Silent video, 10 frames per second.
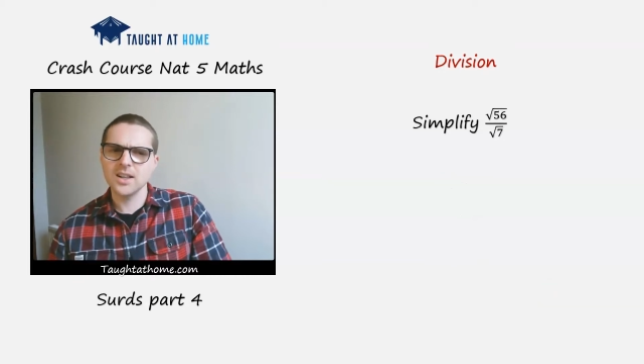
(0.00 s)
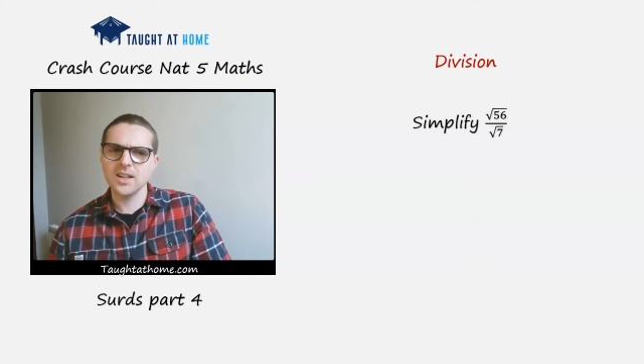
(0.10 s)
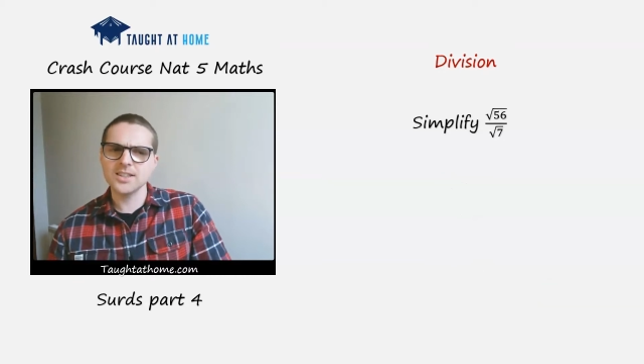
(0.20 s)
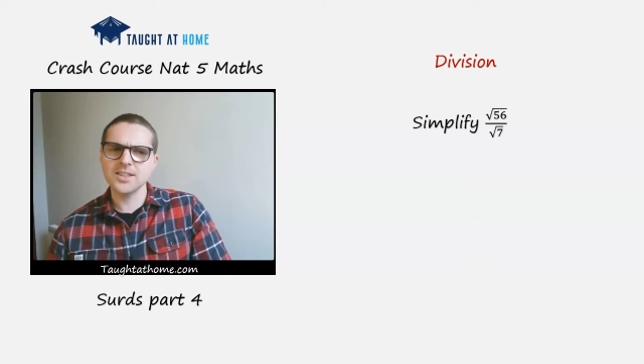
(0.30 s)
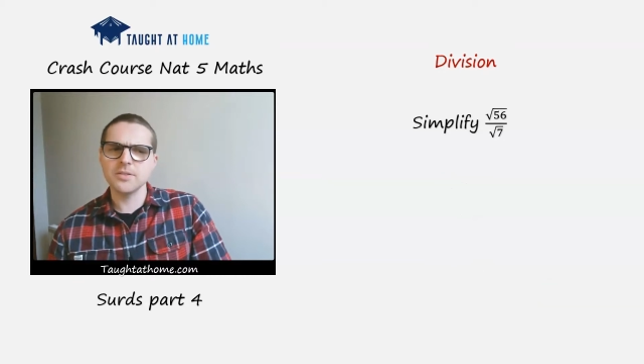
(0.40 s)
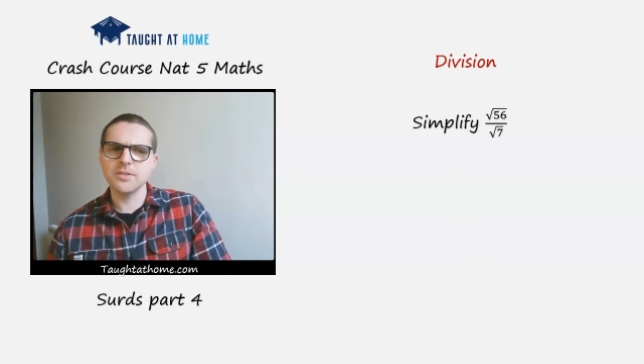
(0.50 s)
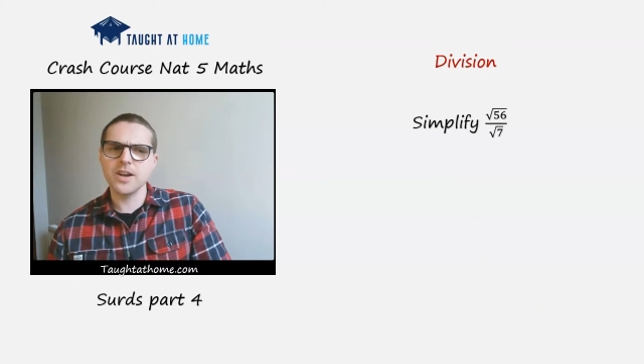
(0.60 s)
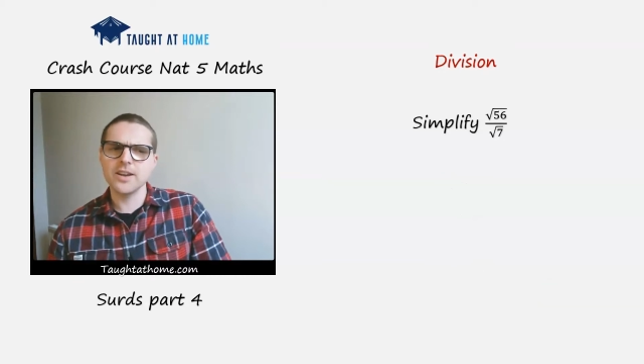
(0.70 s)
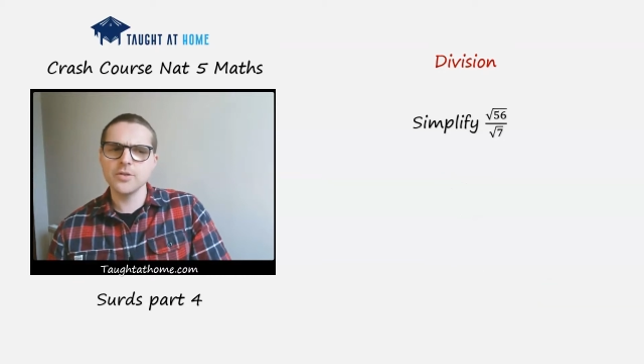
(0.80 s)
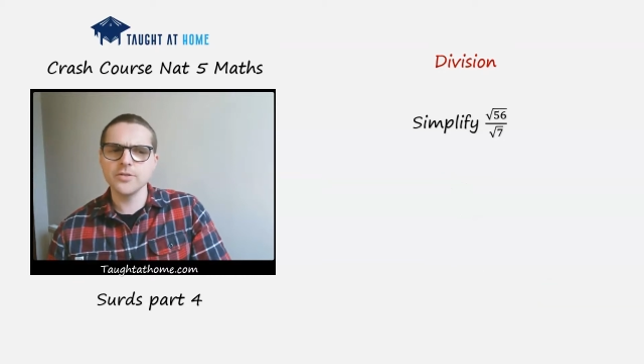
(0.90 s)
Let's
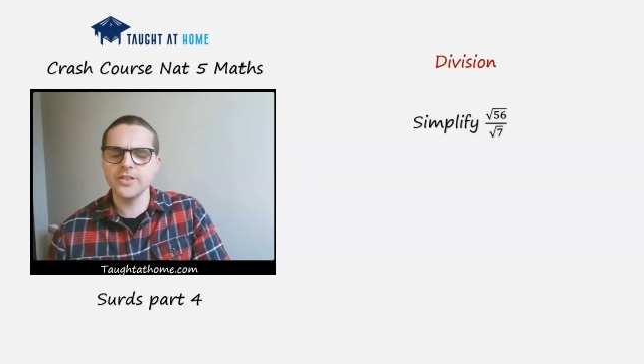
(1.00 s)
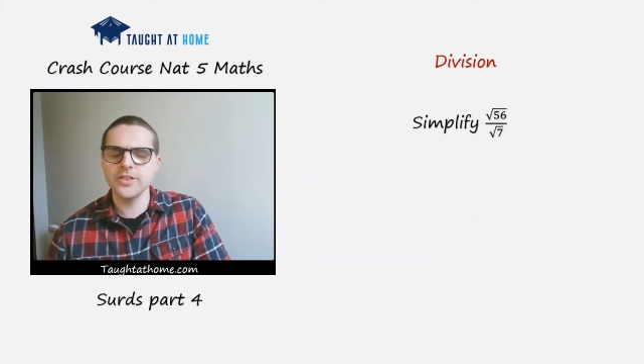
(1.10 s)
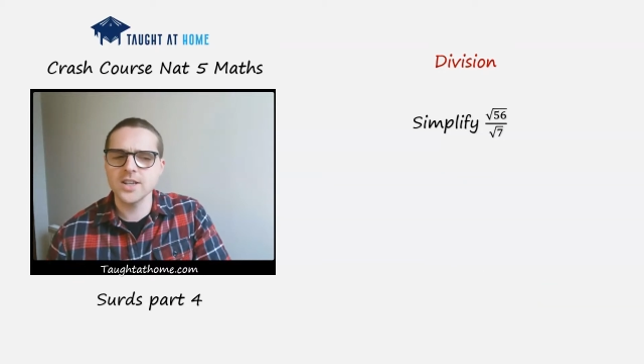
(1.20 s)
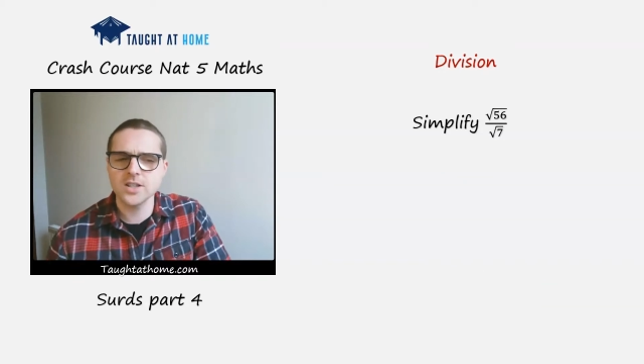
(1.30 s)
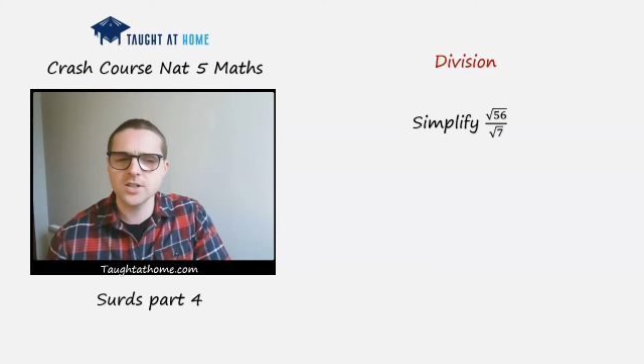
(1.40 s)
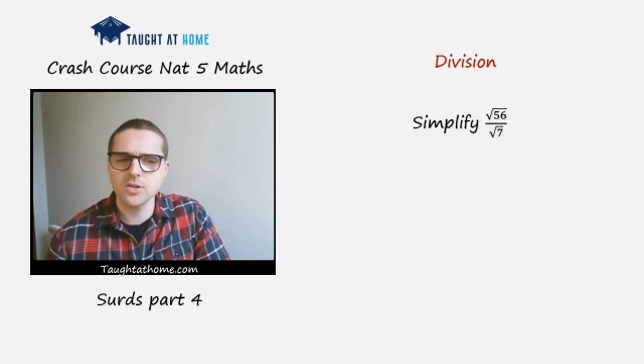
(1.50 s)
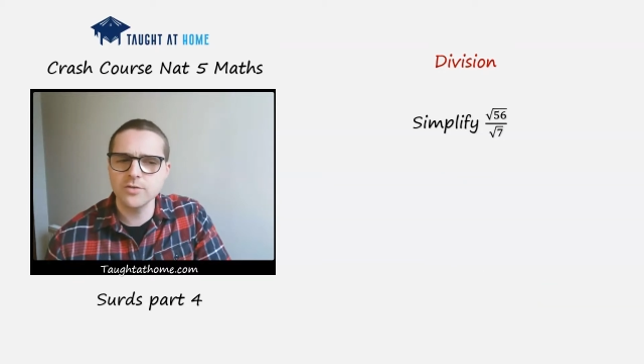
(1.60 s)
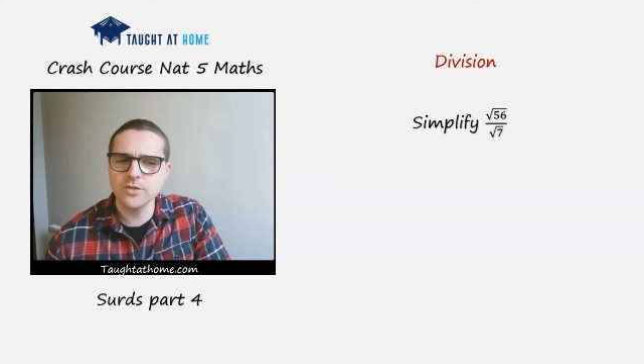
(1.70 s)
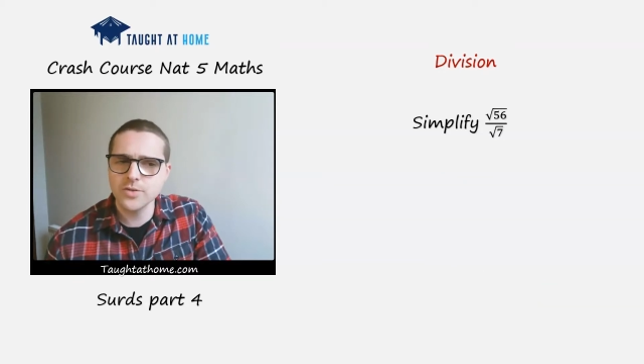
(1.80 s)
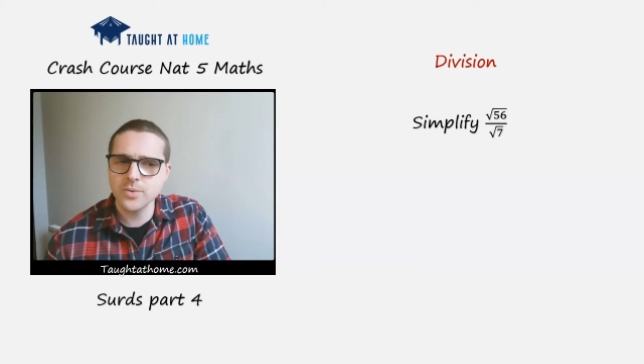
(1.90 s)
simplify root 56
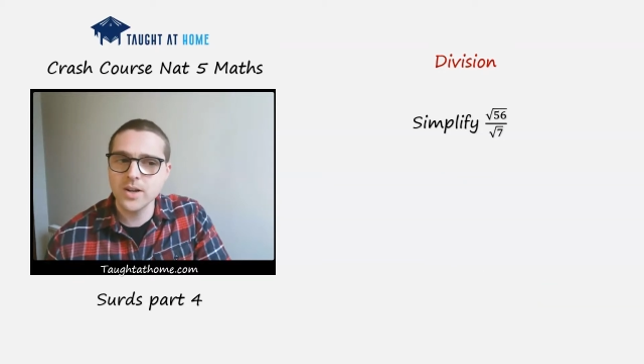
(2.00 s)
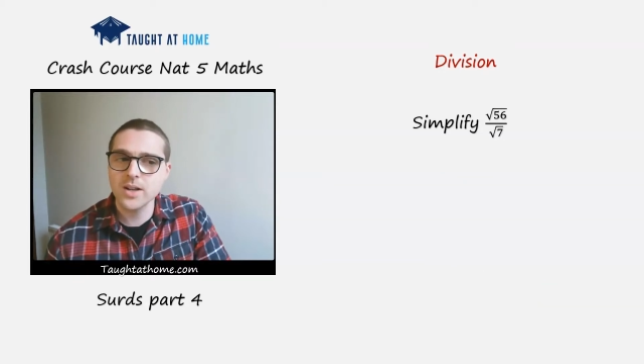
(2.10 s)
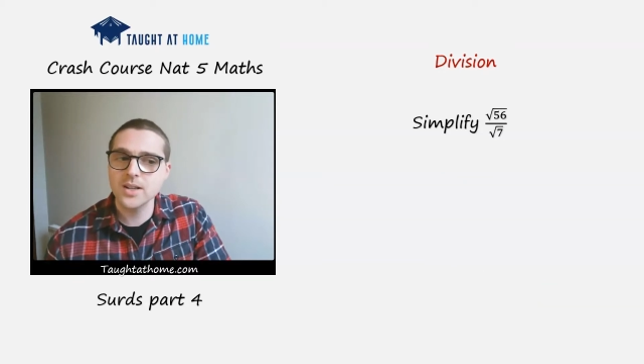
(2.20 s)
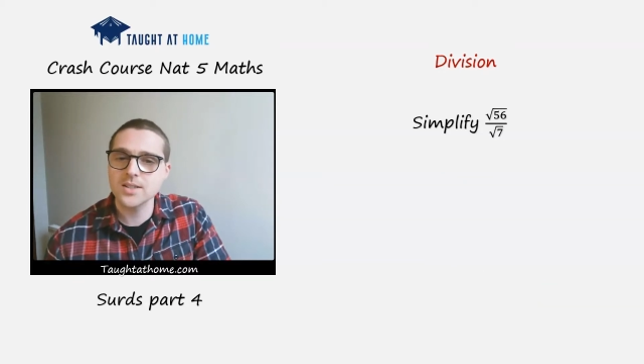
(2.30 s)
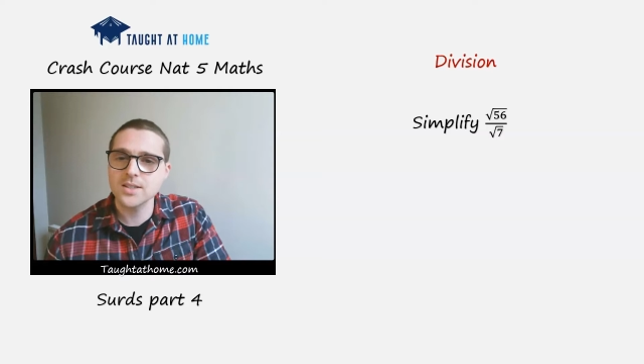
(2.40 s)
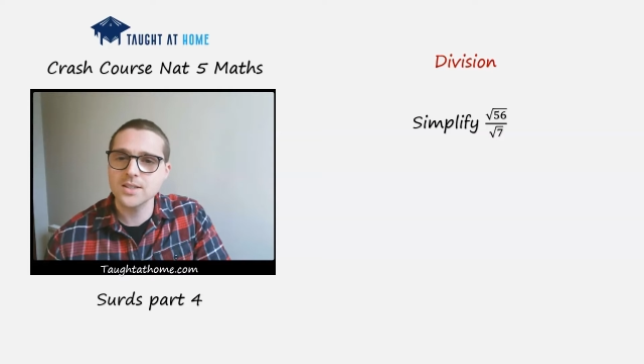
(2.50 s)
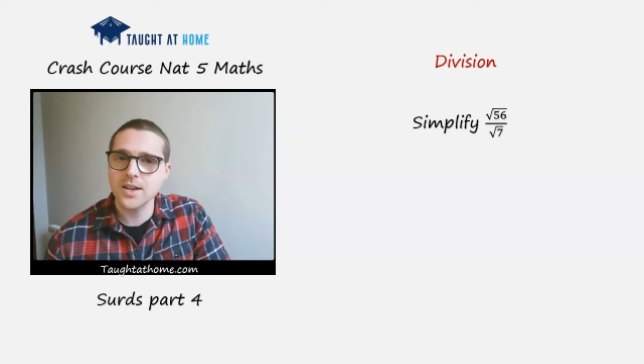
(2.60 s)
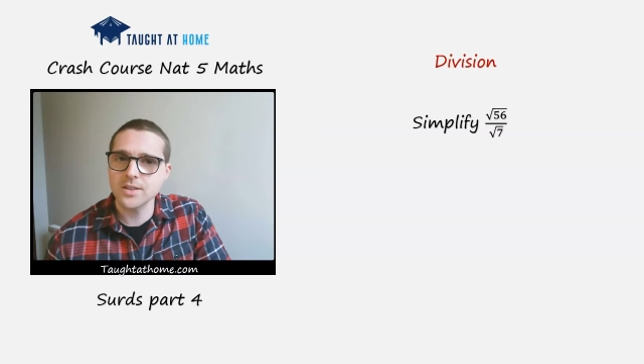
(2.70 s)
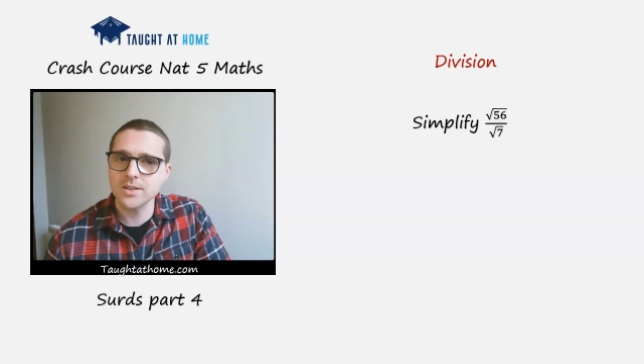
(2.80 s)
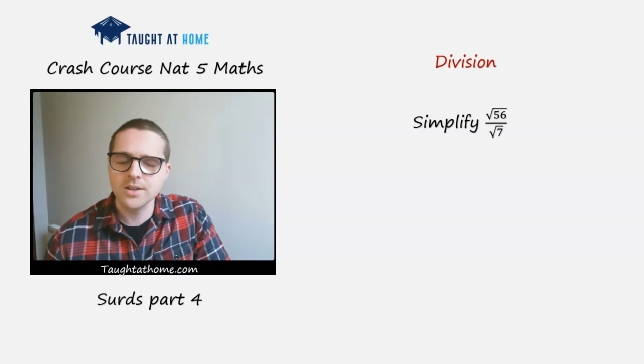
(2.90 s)
over root
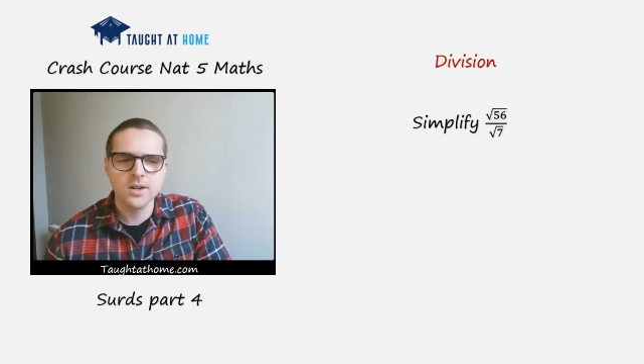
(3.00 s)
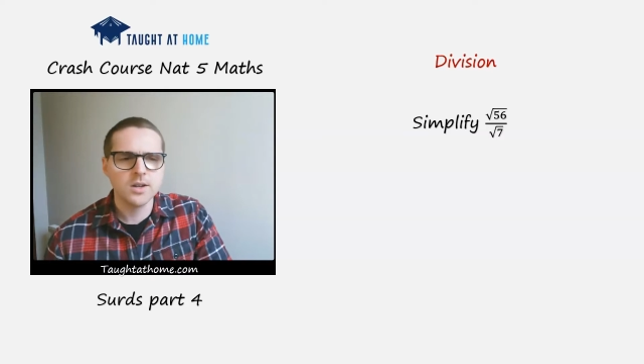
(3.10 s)
7.